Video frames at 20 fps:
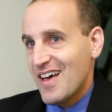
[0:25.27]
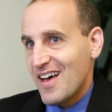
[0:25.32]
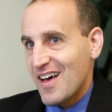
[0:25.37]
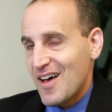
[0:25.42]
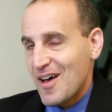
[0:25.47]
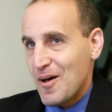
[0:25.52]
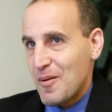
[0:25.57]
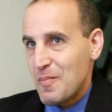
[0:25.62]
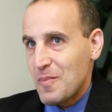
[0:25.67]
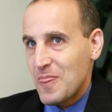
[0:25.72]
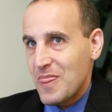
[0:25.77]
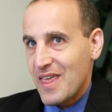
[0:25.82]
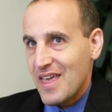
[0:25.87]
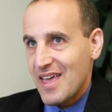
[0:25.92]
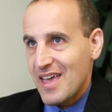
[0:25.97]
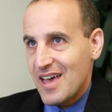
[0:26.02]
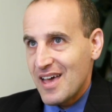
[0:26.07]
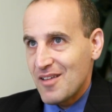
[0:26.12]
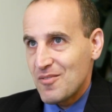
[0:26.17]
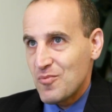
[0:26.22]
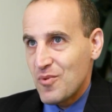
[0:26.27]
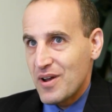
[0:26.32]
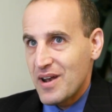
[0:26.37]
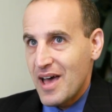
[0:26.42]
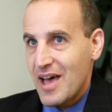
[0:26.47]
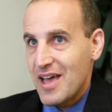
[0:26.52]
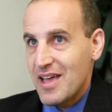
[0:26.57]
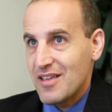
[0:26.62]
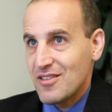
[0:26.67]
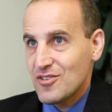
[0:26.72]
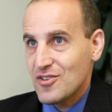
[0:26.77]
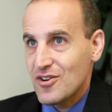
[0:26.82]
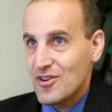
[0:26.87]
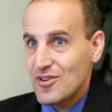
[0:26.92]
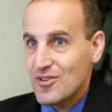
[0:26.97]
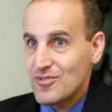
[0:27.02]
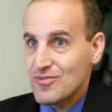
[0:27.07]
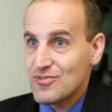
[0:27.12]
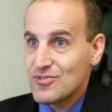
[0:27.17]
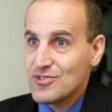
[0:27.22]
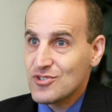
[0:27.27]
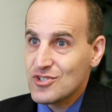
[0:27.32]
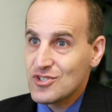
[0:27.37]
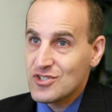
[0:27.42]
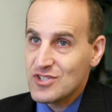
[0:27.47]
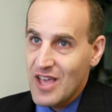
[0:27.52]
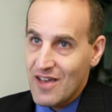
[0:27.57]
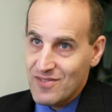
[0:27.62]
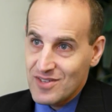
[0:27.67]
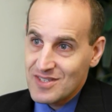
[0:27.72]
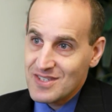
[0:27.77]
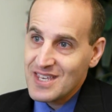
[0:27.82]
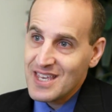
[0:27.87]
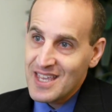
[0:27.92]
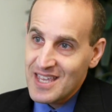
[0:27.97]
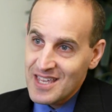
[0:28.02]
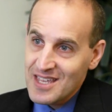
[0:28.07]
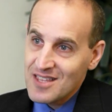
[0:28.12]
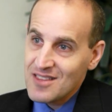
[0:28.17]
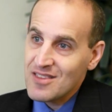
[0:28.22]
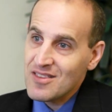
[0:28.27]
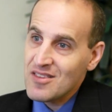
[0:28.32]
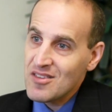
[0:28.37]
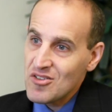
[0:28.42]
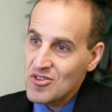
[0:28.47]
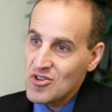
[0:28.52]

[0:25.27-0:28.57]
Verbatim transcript: Um, and when I turned 17,